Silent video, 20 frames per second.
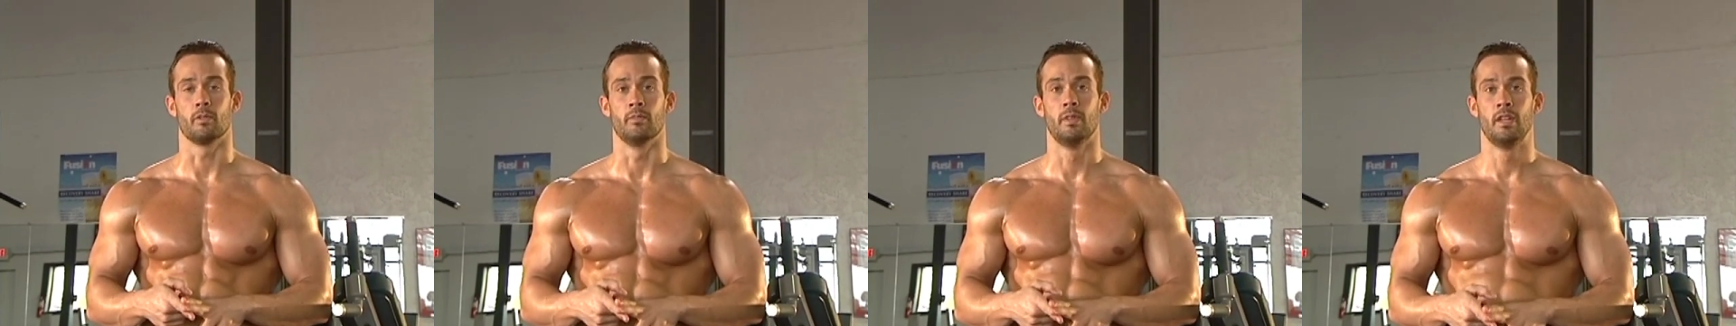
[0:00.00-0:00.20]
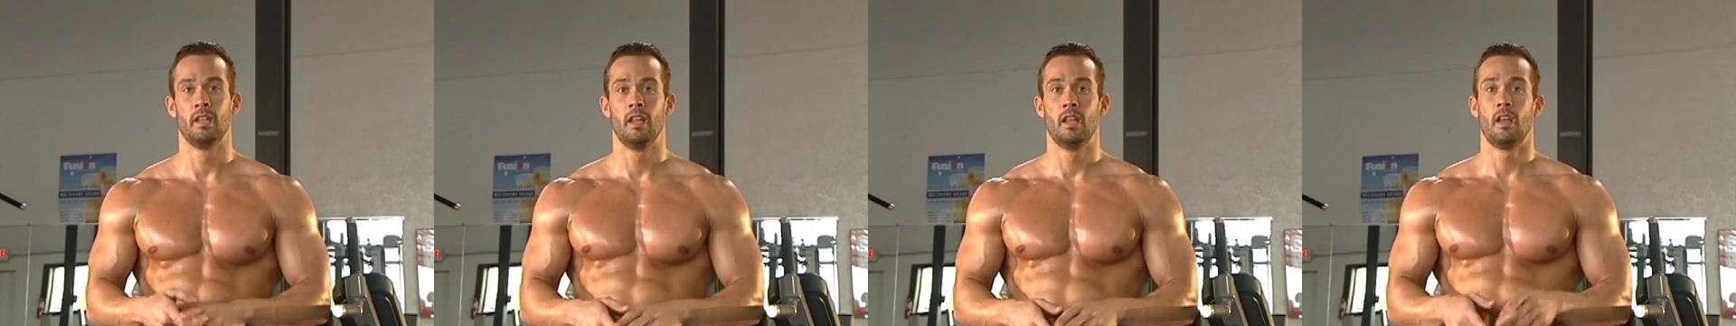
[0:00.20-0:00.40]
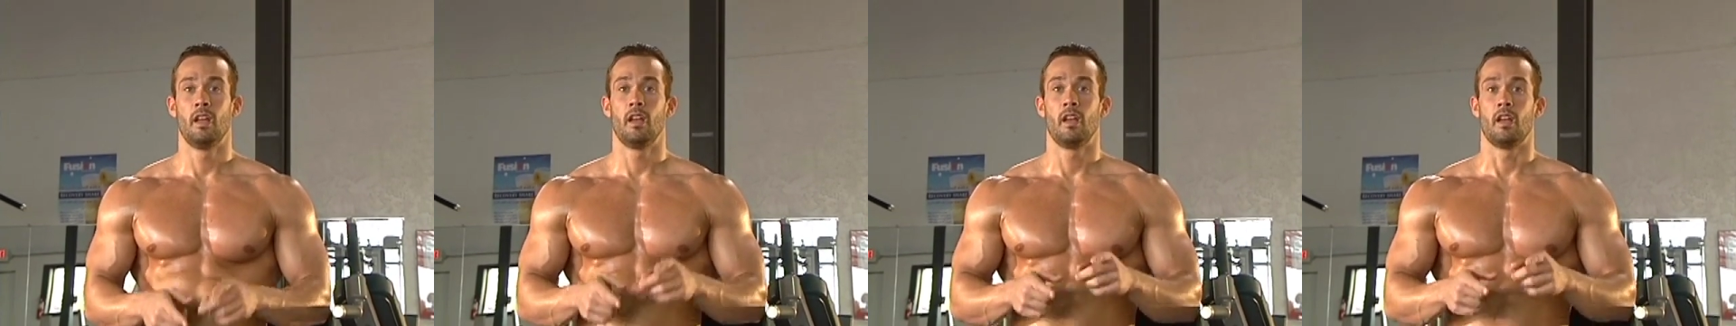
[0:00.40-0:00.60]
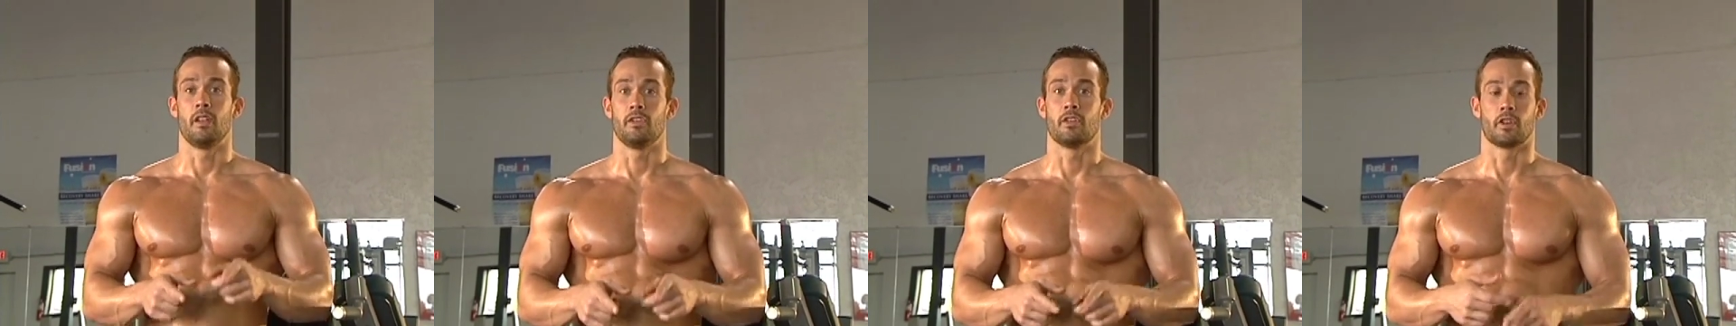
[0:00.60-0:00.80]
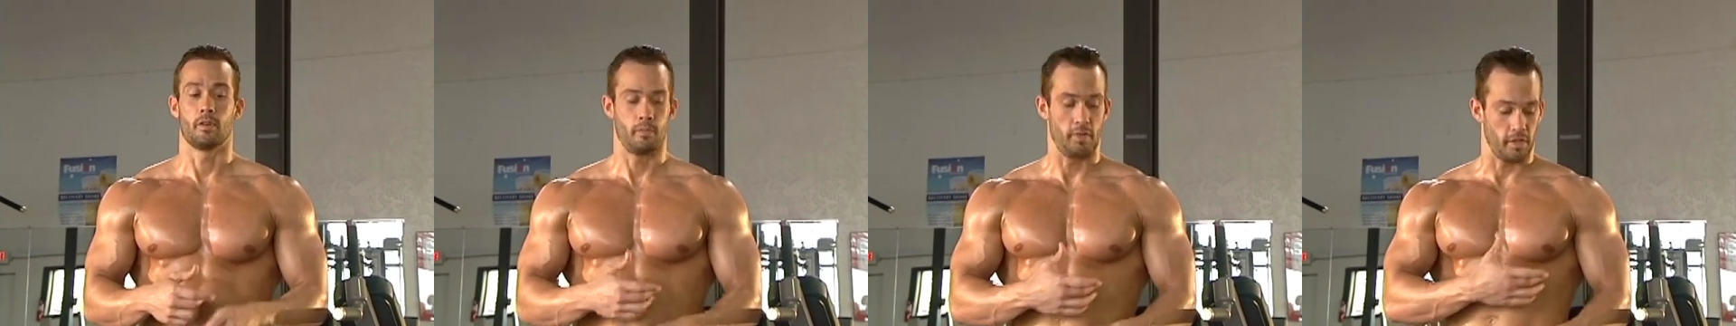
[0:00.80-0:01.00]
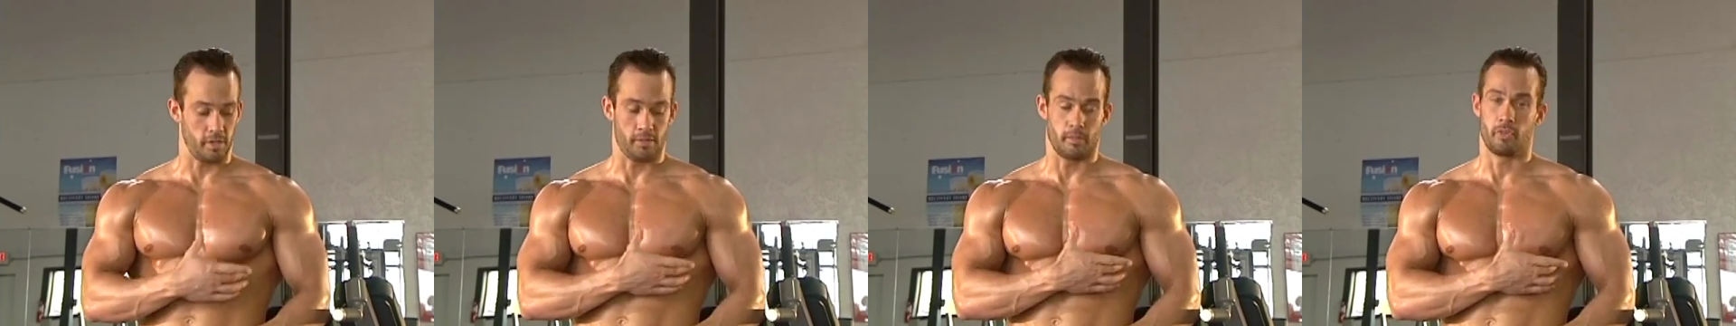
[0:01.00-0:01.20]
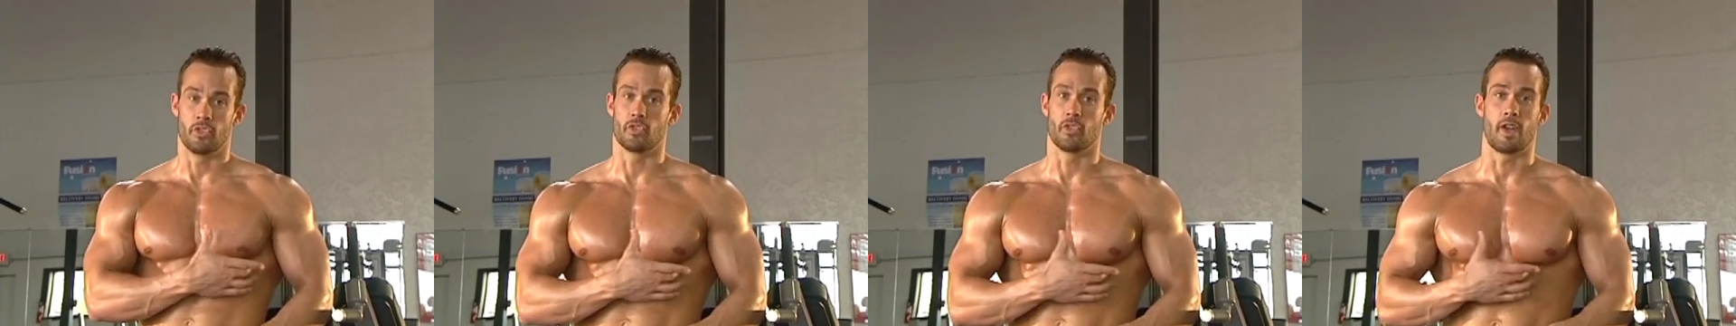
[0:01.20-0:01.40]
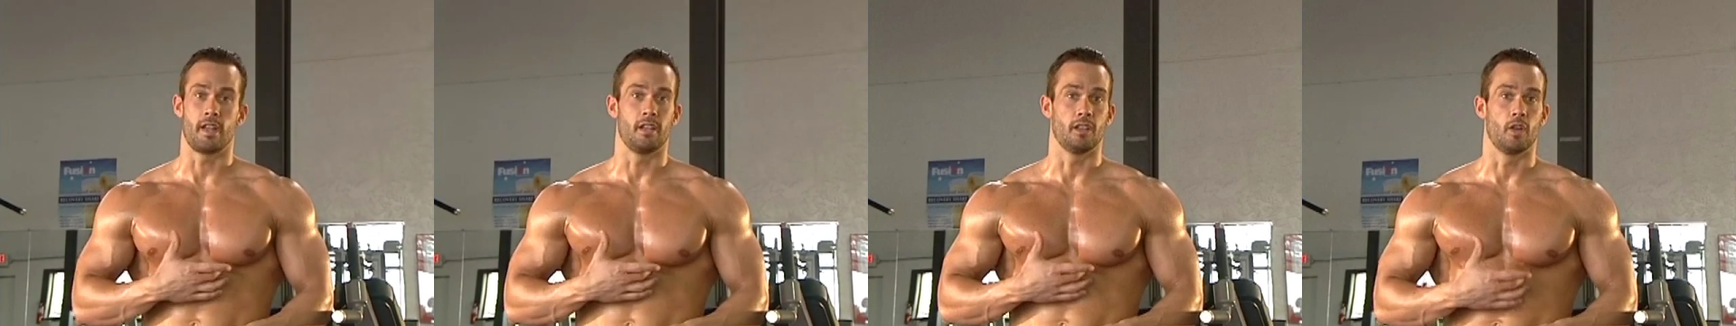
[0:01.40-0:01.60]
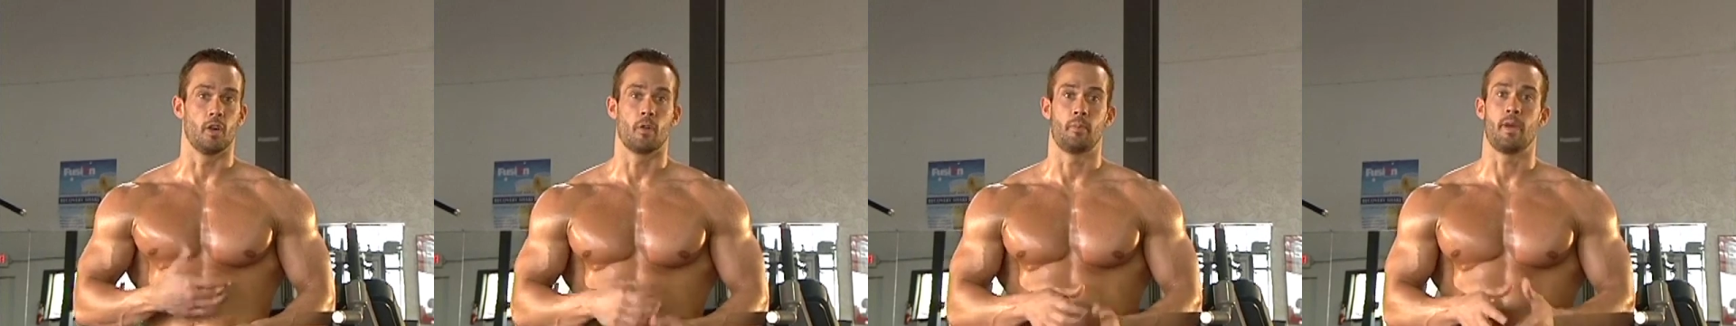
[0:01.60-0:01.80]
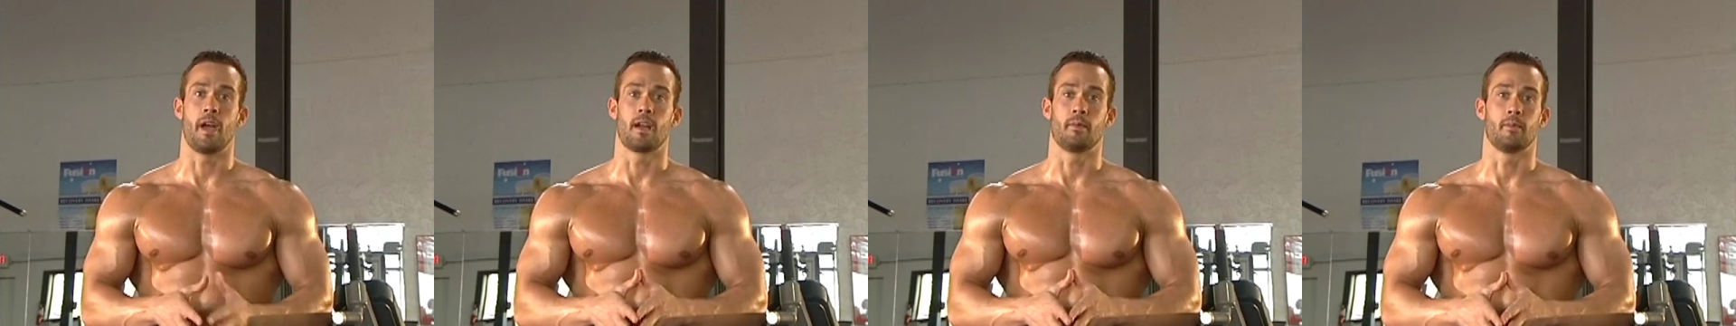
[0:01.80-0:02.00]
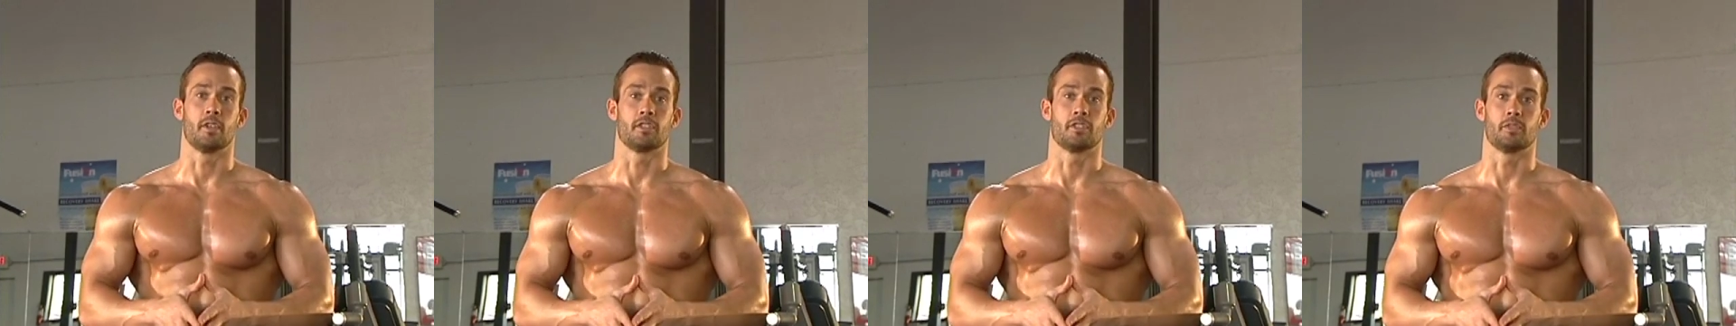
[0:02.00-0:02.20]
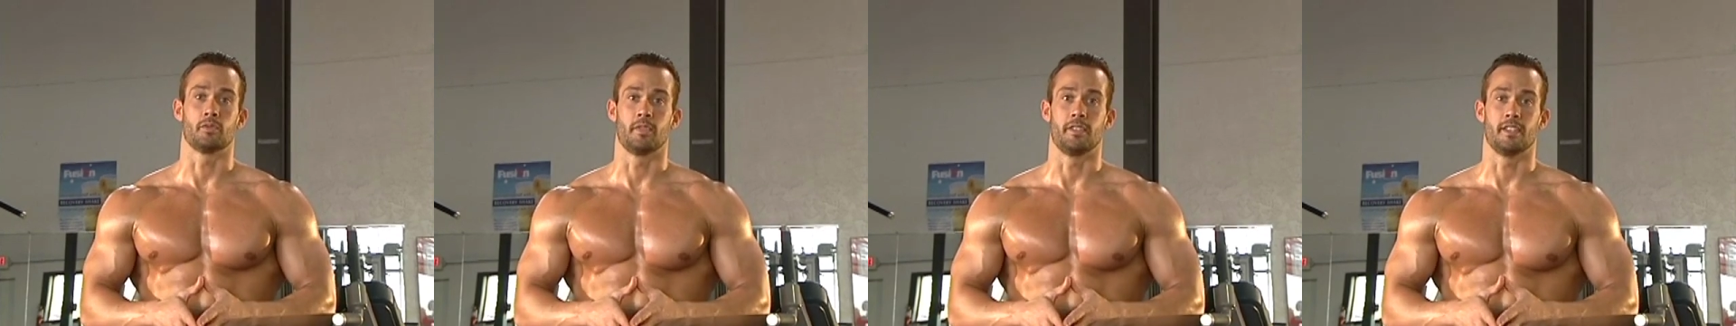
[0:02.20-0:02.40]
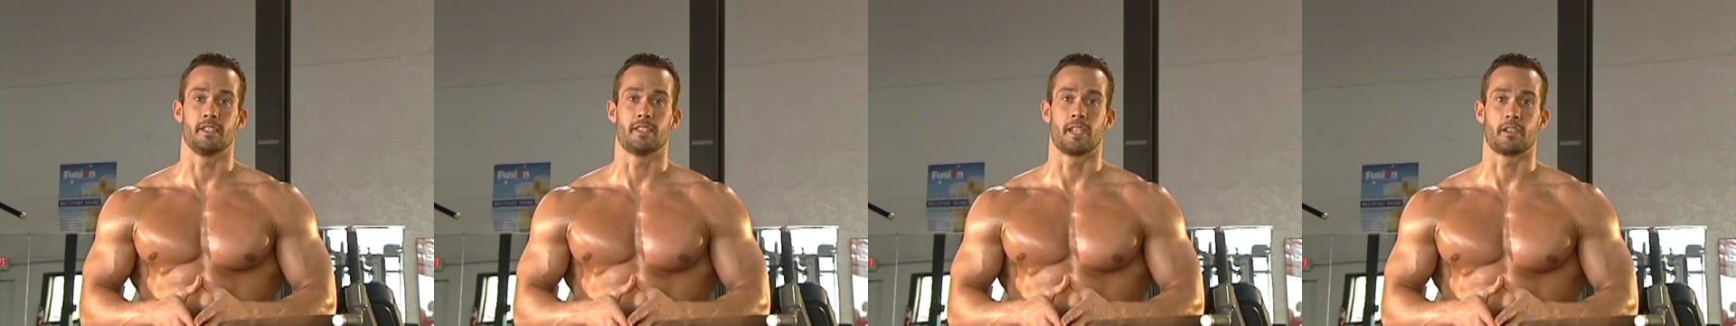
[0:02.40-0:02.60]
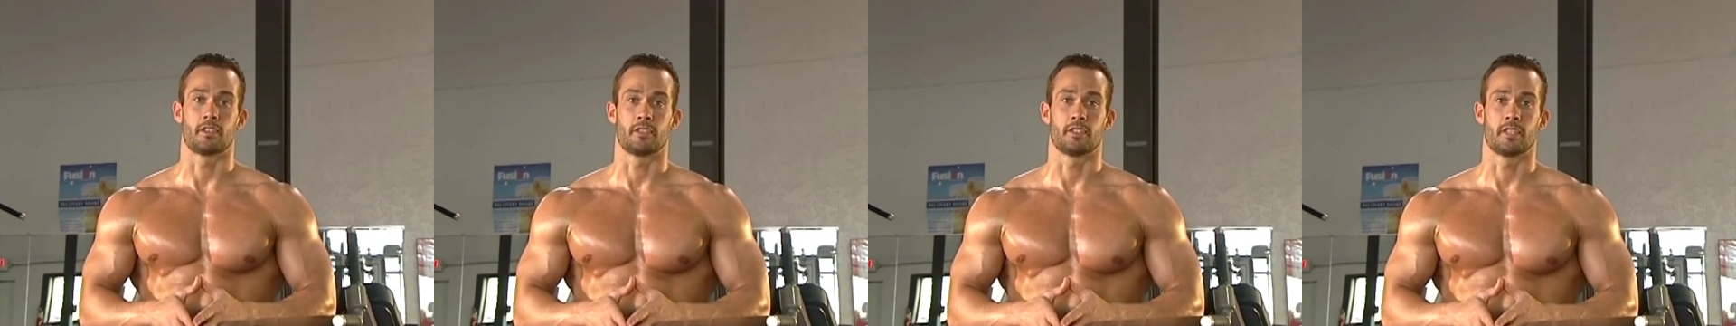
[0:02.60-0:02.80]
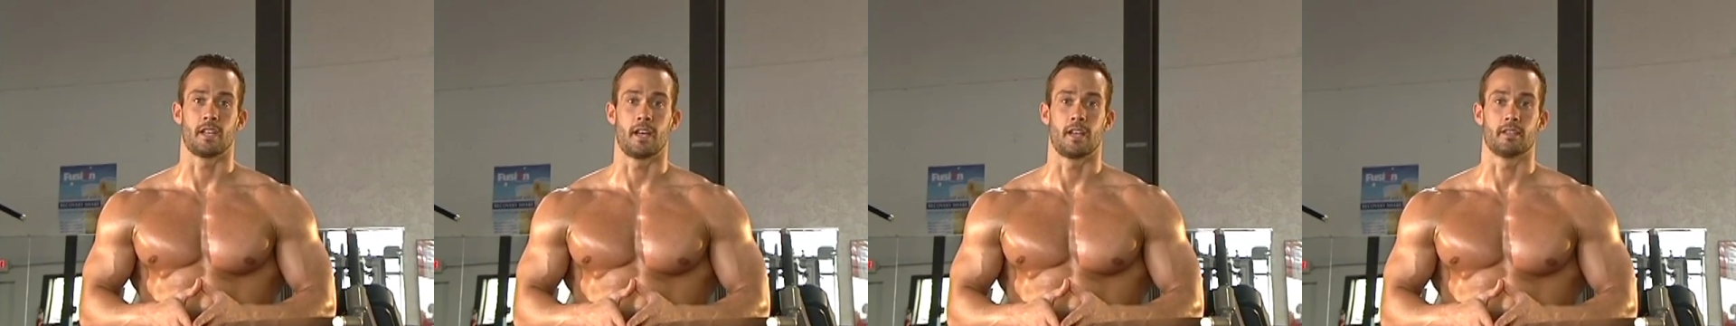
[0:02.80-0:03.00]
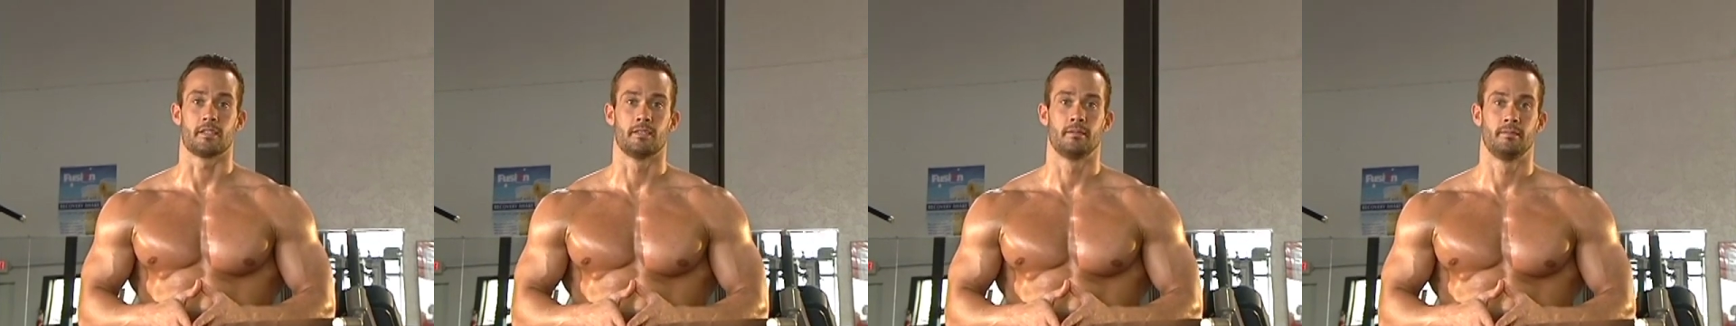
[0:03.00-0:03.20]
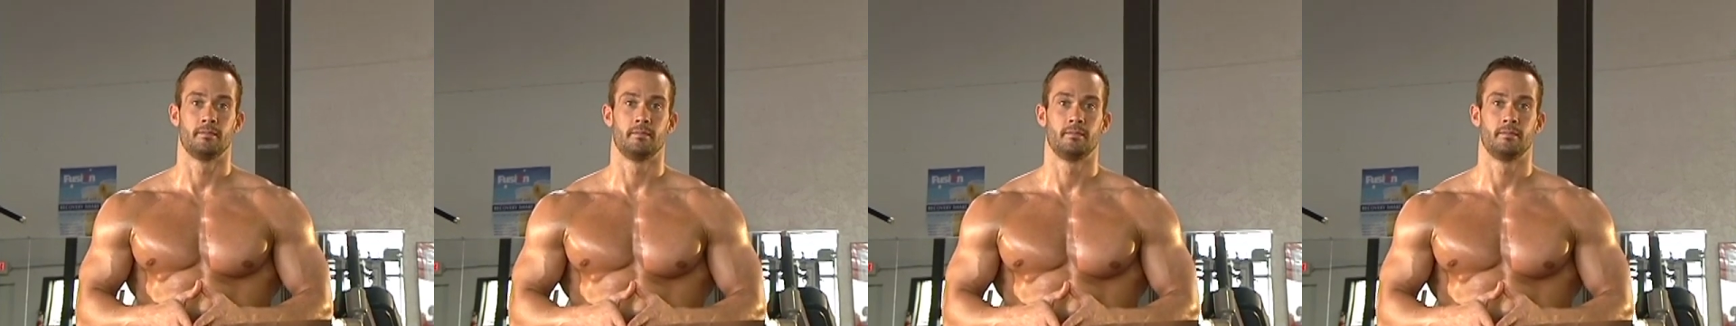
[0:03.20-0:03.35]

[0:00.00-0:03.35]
and you're going to build some great lower pec muscles with this exercise.